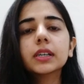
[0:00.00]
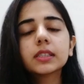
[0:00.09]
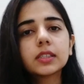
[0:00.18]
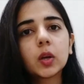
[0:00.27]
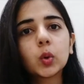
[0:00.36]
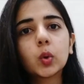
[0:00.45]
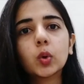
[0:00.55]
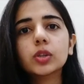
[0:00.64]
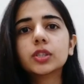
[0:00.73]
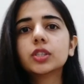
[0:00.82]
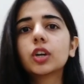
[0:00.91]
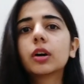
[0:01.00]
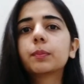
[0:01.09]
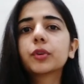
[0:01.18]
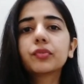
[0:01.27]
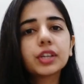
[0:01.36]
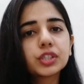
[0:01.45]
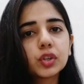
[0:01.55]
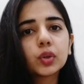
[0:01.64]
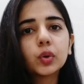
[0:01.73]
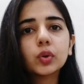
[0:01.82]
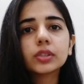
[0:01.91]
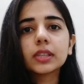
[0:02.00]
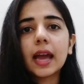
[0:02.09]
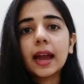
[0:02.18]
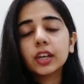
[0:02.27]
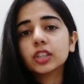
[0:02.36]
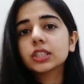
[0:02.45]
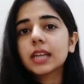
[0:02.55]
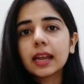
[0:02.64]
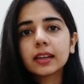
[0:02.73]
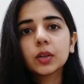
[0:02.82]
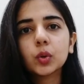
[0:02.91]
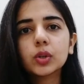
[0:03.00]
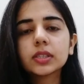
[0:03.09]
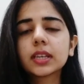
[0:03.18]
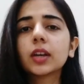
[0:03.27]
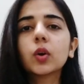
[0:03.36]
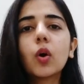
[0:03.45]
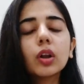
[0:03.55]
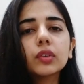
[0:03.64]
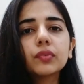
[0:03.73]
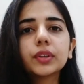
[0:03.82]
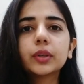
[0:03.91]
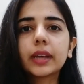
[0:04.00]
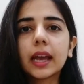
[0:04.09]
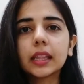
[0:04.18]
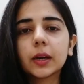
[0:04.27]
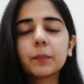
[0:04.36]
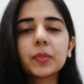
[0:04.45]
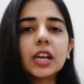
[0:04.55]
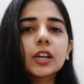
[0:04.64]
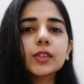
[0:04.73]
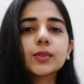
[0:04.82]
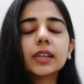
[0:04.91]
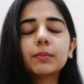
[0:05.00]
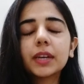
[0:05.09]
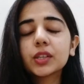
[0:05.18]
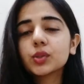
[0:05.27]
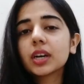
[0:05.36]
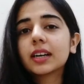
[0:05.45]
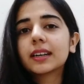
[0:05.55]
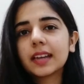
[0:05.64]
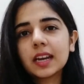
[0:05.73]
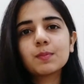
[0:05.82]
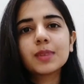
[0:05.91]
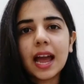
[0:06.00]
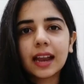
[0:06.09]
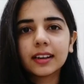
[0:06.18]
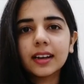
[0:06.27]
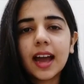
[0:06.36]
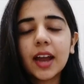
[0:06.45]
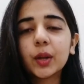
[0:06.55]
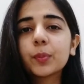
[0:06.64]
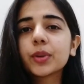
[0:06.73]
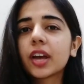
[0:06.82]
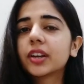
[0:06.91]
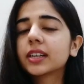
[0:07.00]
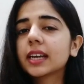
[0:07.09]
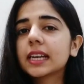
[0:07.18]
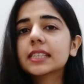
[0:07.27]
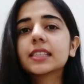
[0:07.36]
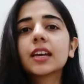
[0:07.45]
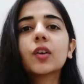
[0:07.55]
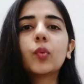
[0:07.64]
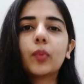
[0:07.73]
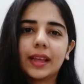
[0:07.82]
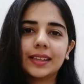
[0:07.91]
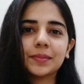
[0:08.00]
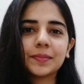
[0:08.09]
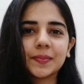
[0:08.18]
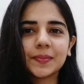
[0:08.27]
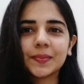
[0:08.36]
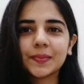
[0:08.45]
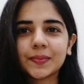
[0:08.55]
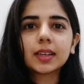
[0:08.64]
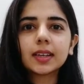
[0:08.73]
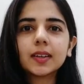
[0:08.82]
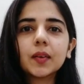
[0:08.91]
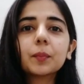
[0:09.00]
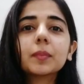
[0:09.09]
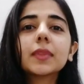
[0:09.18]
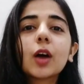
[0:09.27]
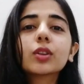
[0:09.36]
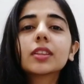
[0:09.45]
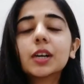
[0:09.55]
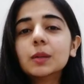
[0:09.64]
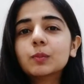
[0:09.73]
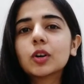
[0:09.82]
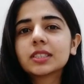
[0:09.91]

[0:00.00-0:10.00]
personal goals, your professional goals, and your channel goals, and all of it together. So it makes you a great planner and you prioritize well. Now the third